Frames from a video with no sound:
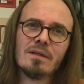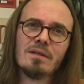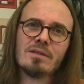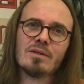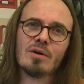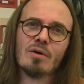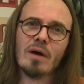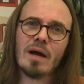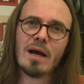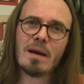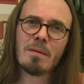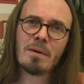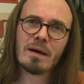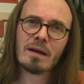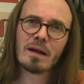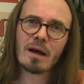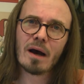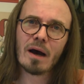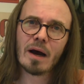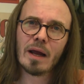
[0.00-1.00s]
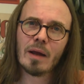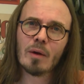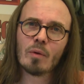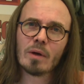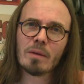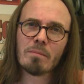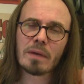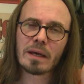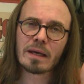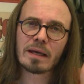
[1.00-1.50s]
So Emma and I,
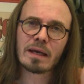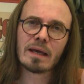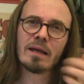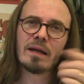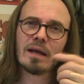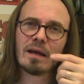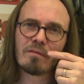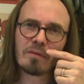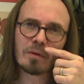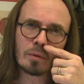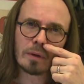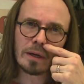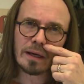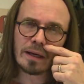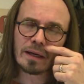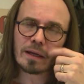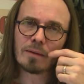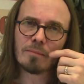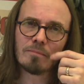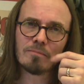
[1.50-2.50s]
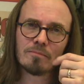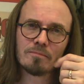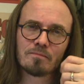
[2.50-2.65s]
we begin every week.